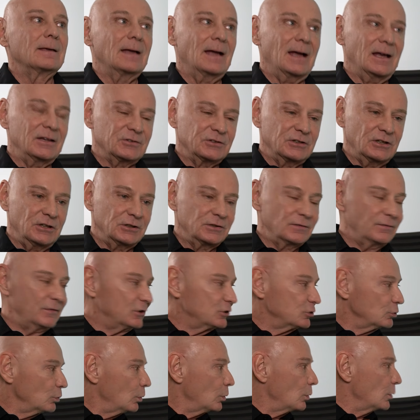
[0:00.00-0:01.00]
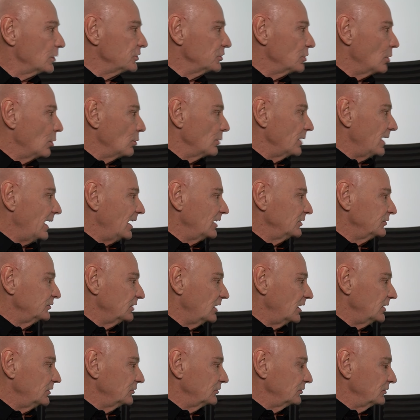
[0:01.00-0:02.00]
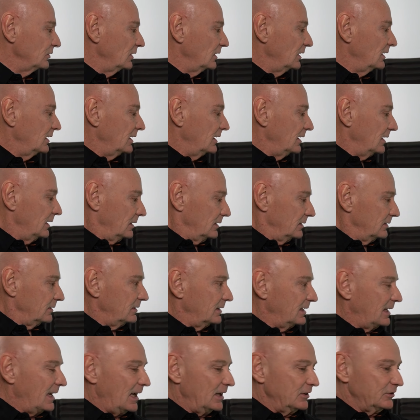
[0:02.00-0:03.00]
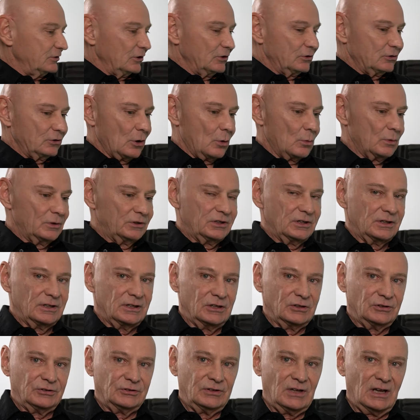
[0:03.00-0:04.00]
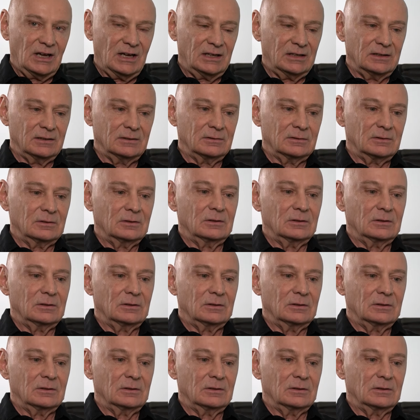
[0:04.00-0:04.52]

as an individual, when you own assets, the assets go into the estate.